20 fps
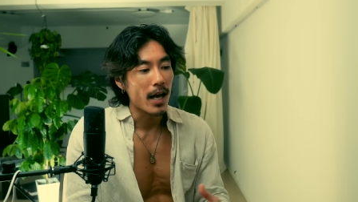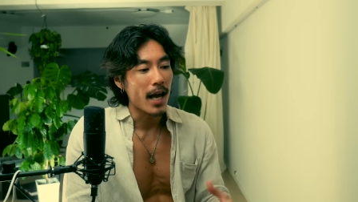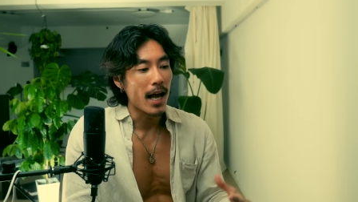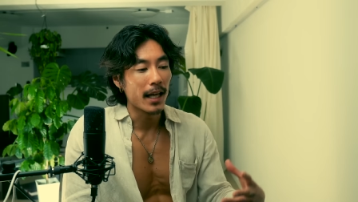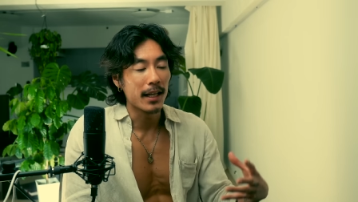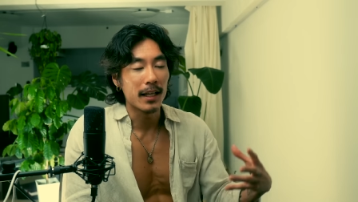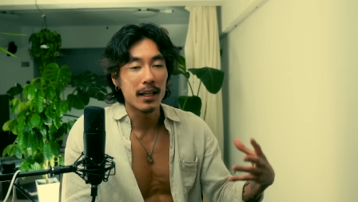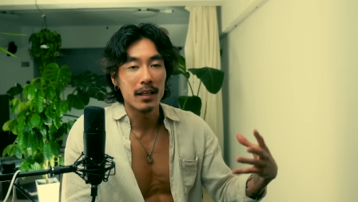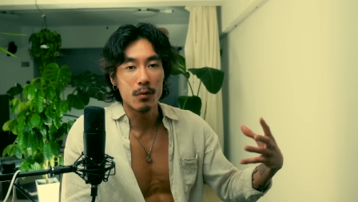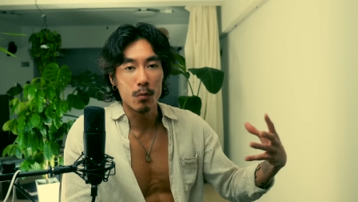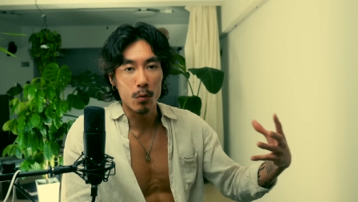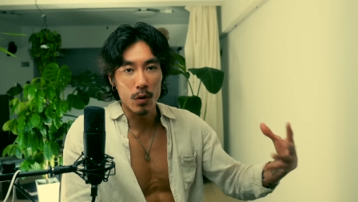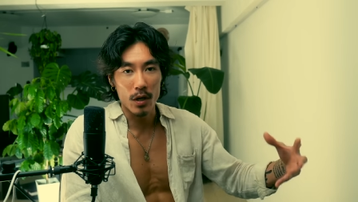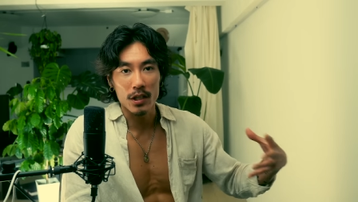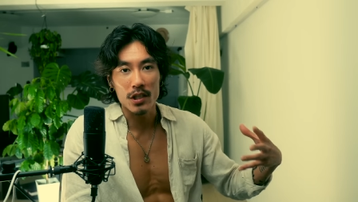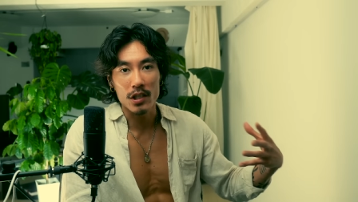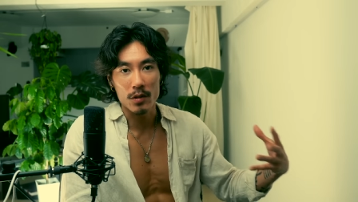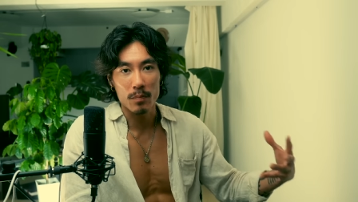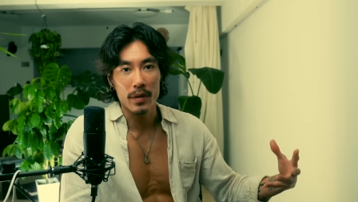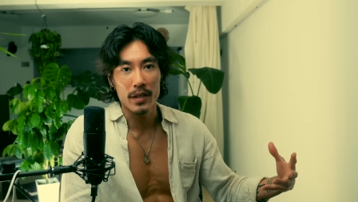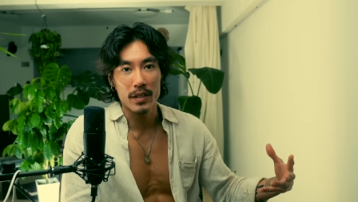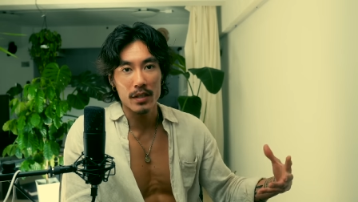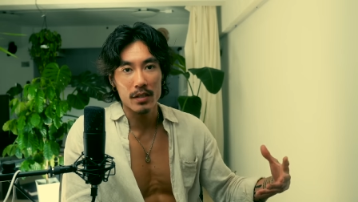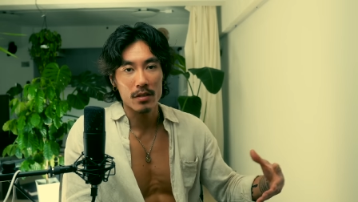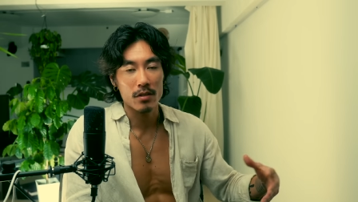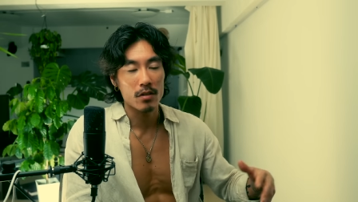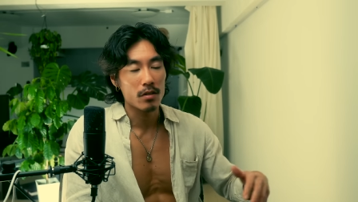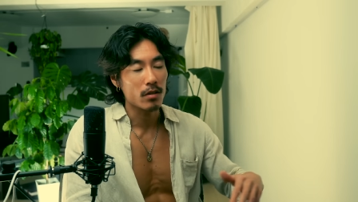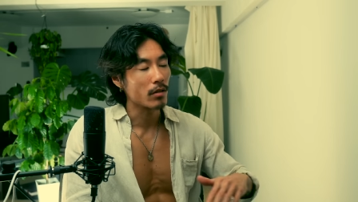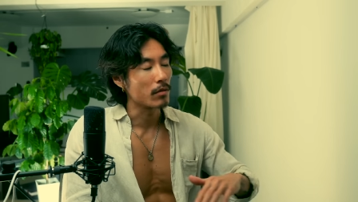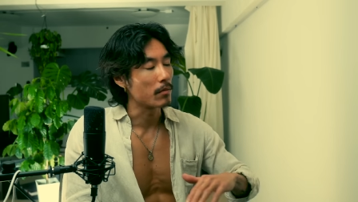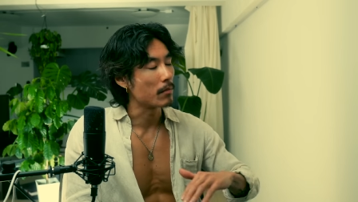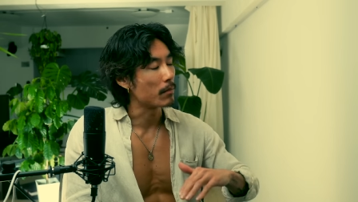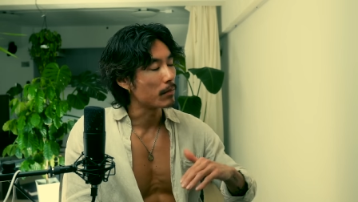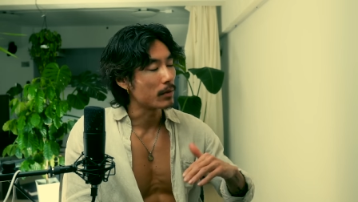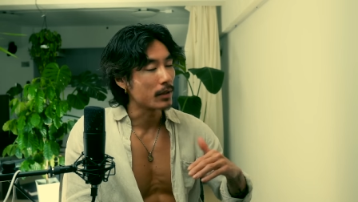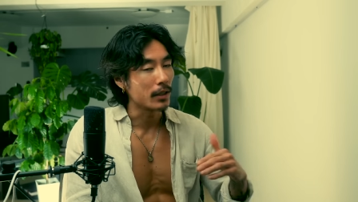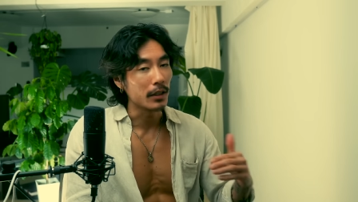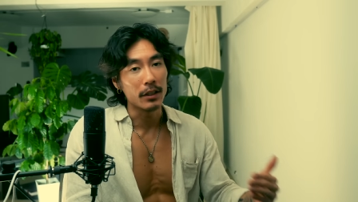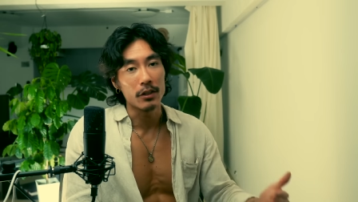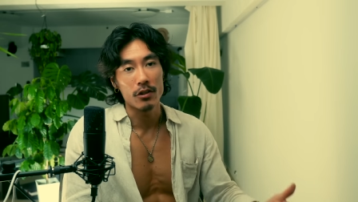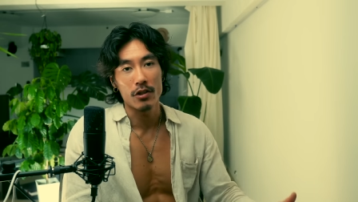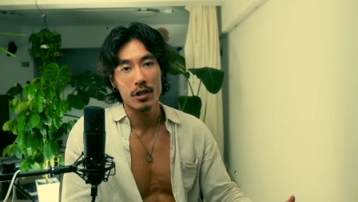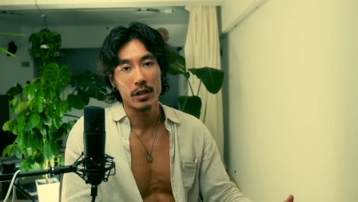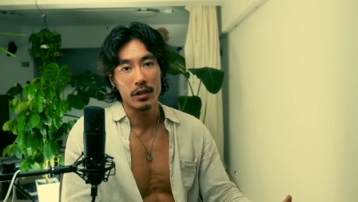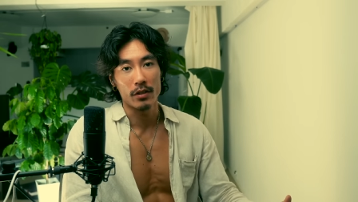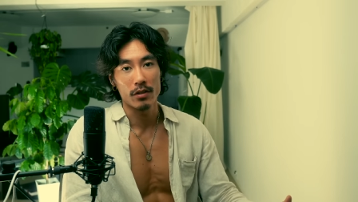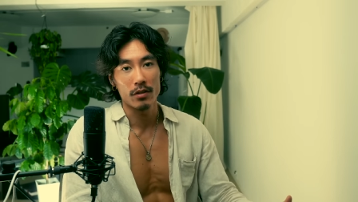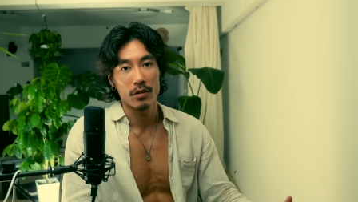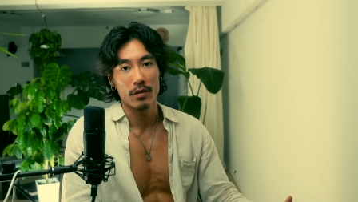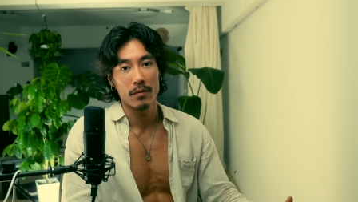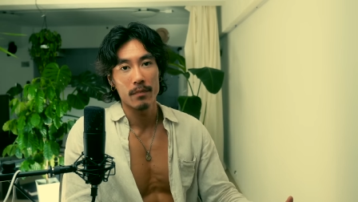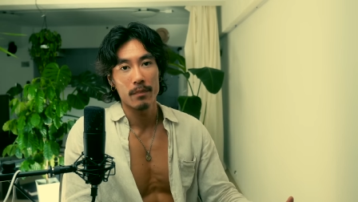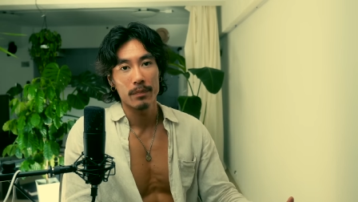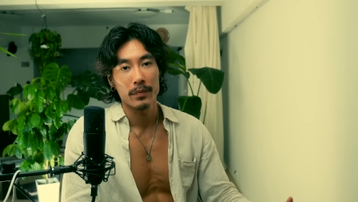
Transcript: and then the workspace completely changed